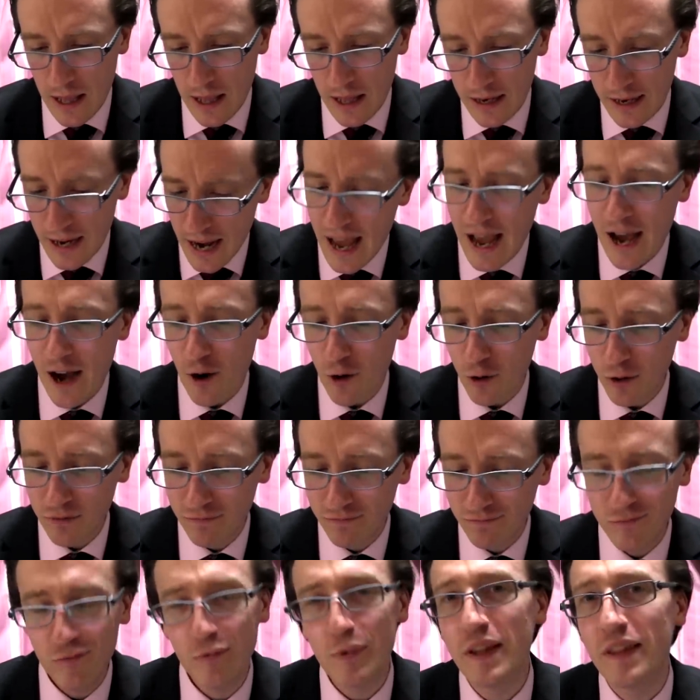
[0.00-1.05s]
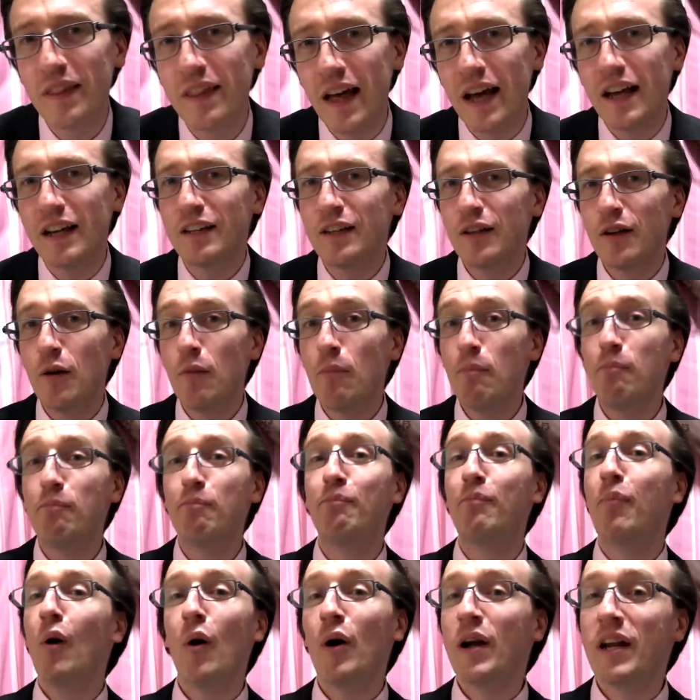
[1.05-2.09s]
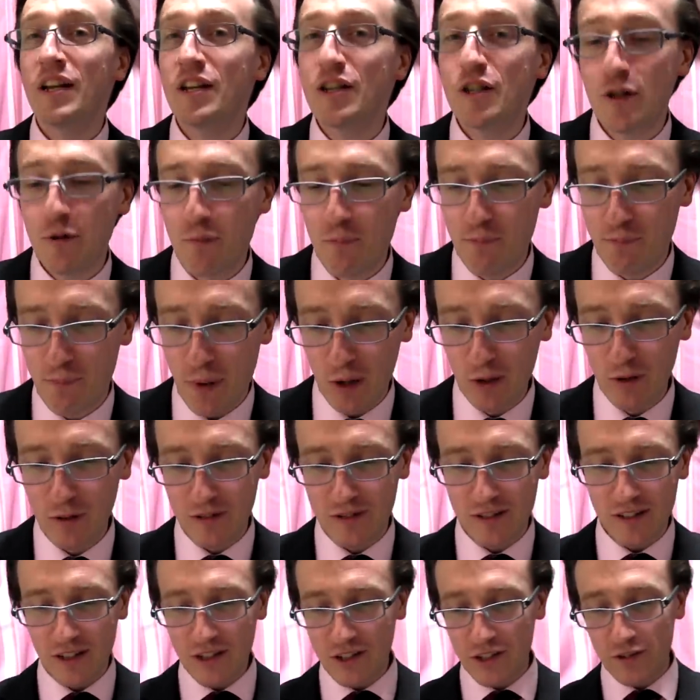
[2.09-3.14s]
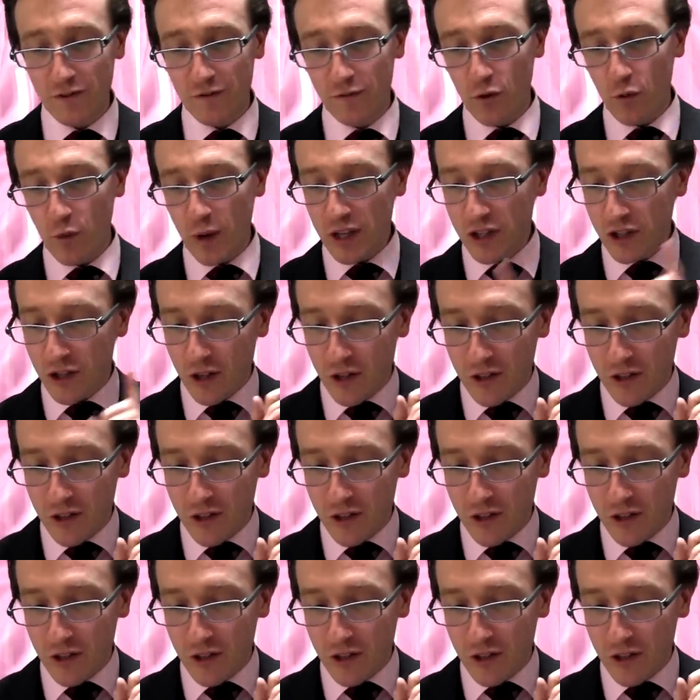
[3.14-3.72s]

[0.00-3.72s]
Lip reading: Now, with that boyish boldness for which